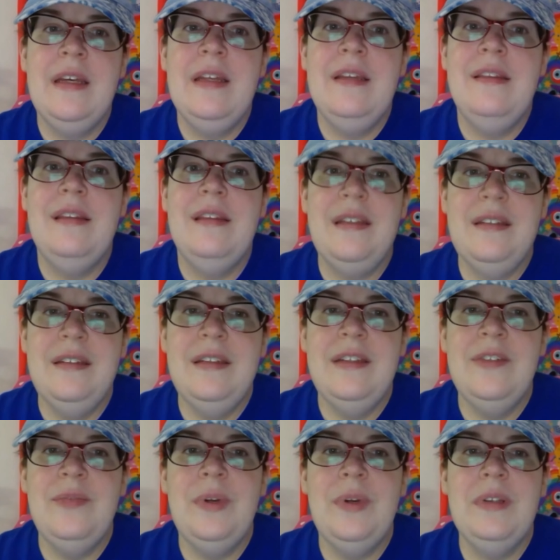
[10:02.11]
this
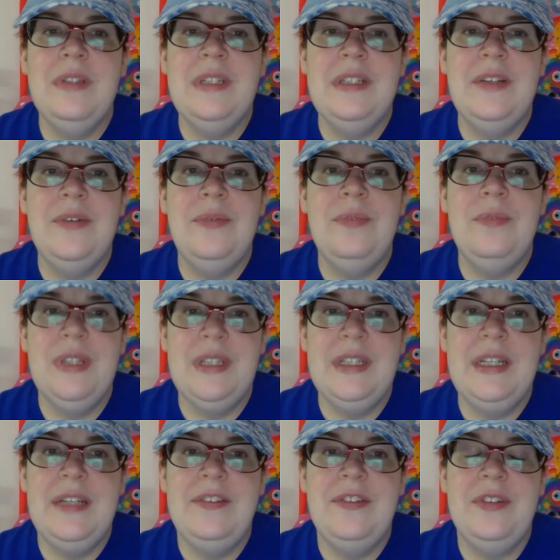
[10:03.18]
is where Lilo really
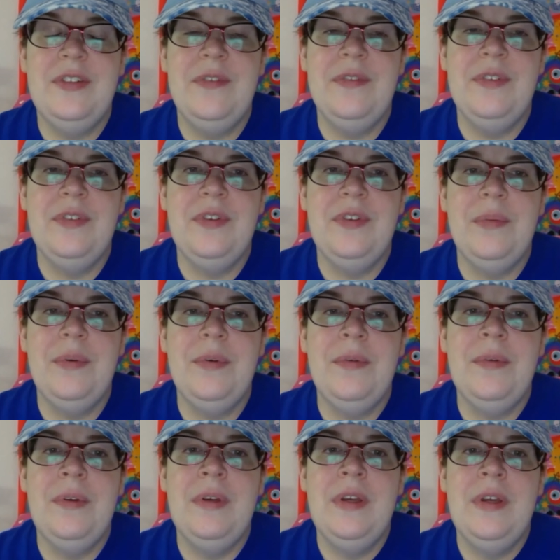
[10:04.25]
gets herself in trouble,
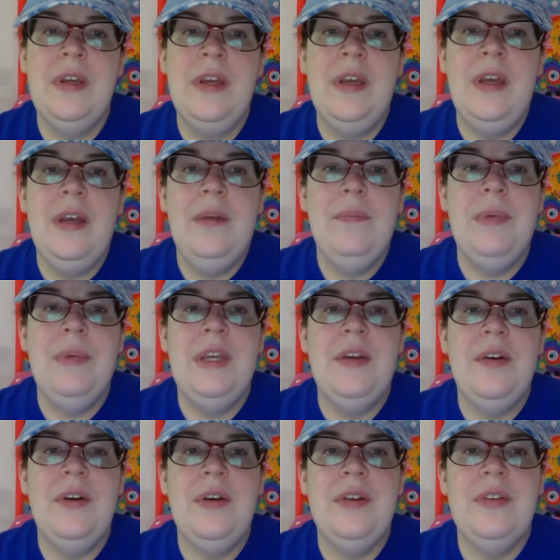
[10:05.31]

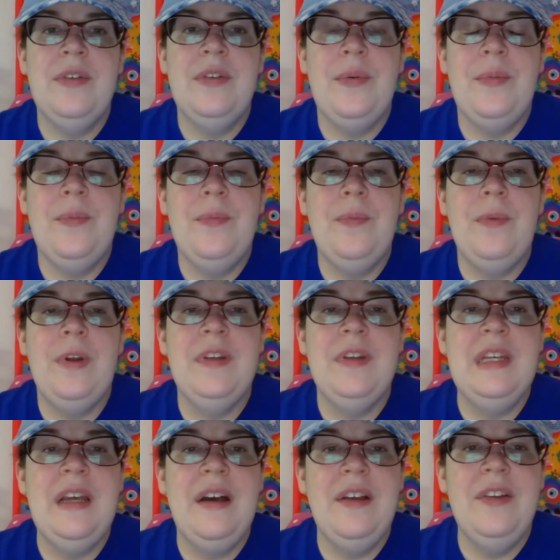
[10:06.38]
because one of the
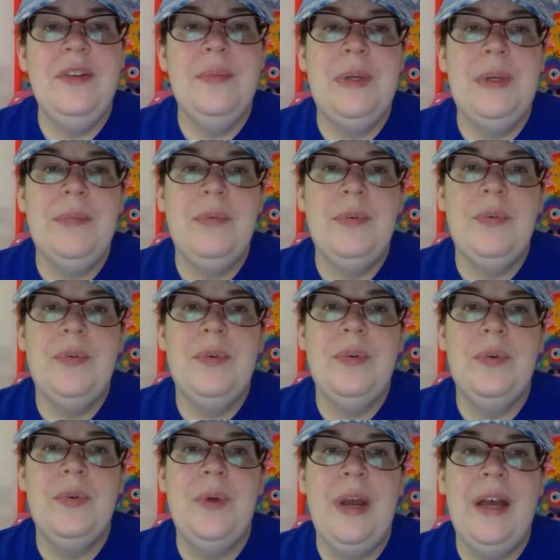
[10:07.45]
other people
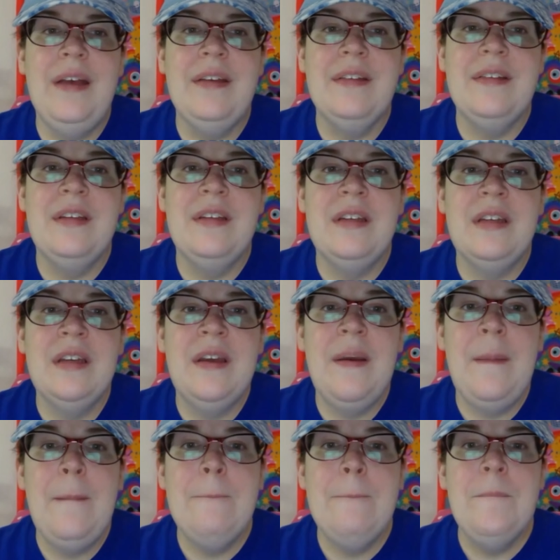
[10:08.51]
who has
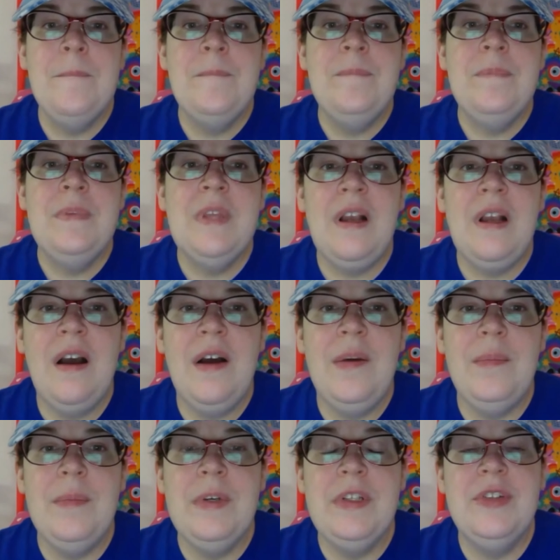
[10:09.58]

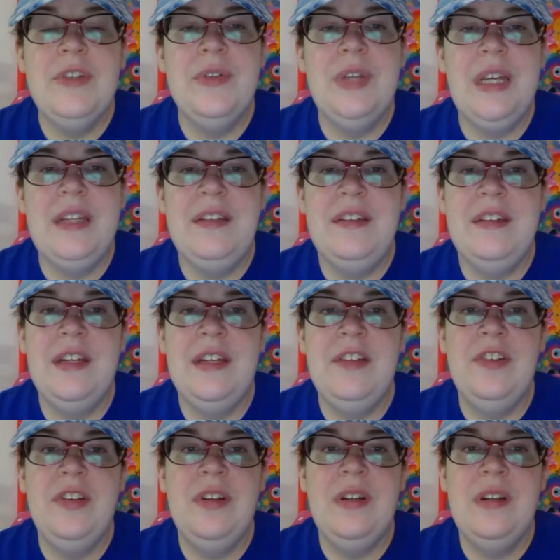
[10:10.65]
come to get
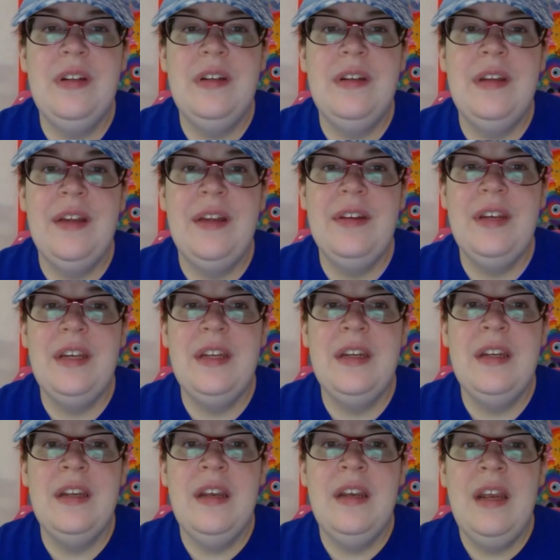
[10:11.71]
Stitch, now that
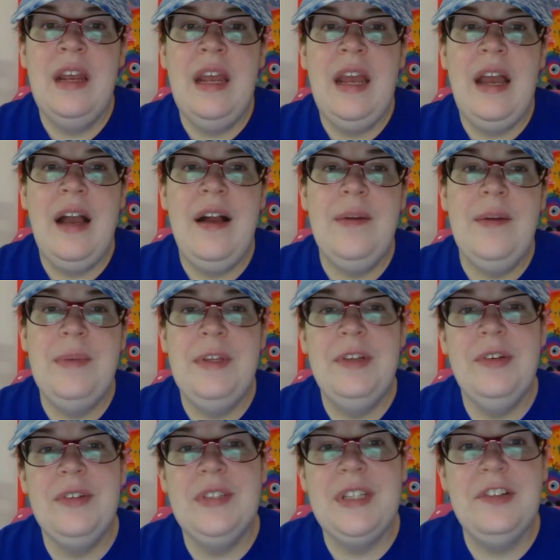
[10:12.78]
he
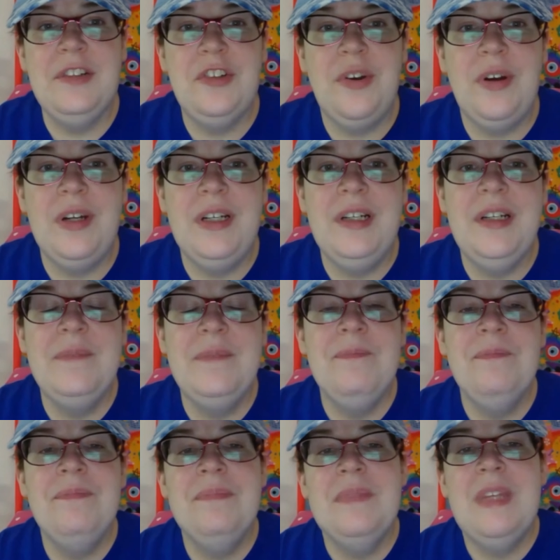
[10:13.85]
looks like a shark,
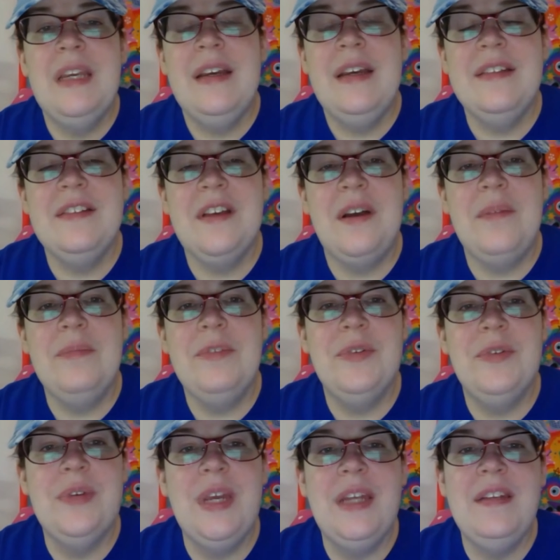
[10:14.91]
has come to
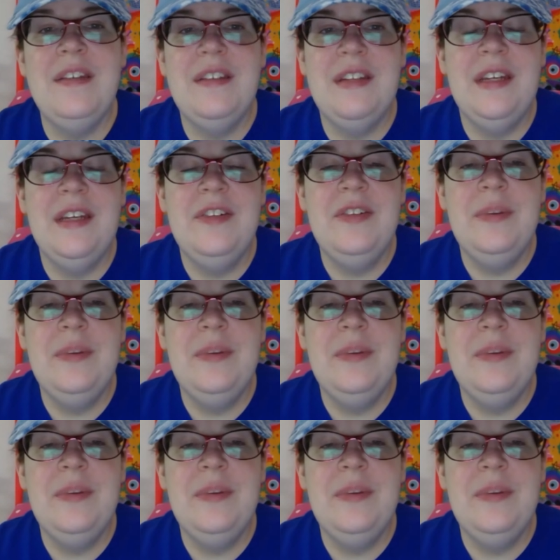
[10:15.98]
get Stitch,